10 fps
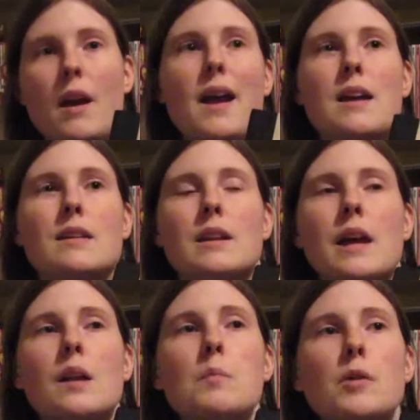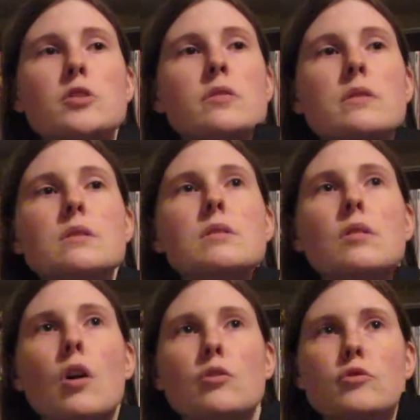and it had a bunch of his
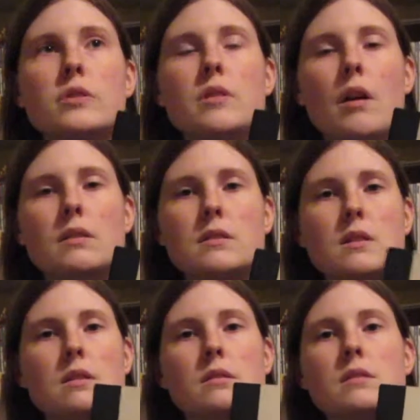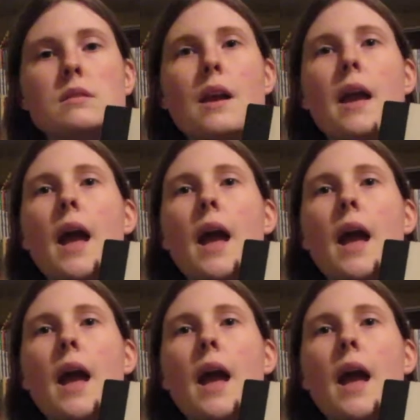little countryside scenes.